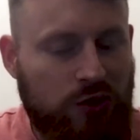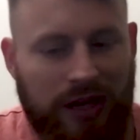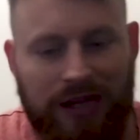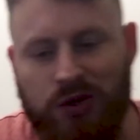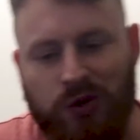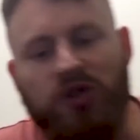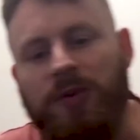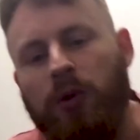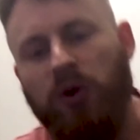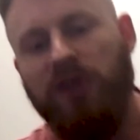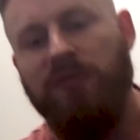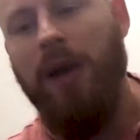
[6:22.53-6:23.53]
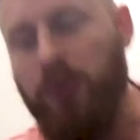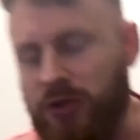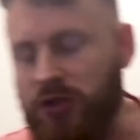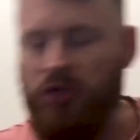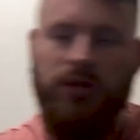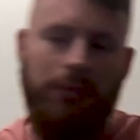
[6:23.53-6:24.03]
Okay, so it used to be word of mouth
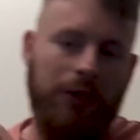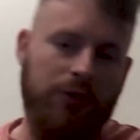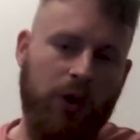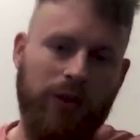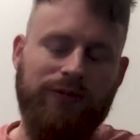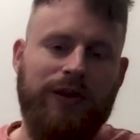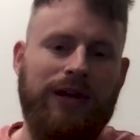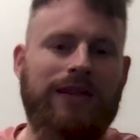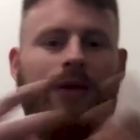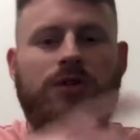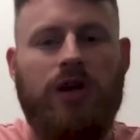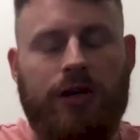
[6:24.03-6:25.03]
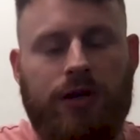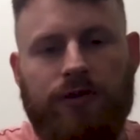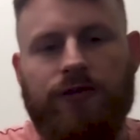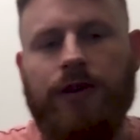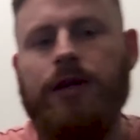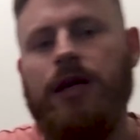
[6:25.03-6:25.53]
was just somebody would call their friend, they would talk to their
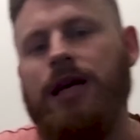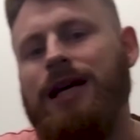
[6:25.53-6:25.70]
friend.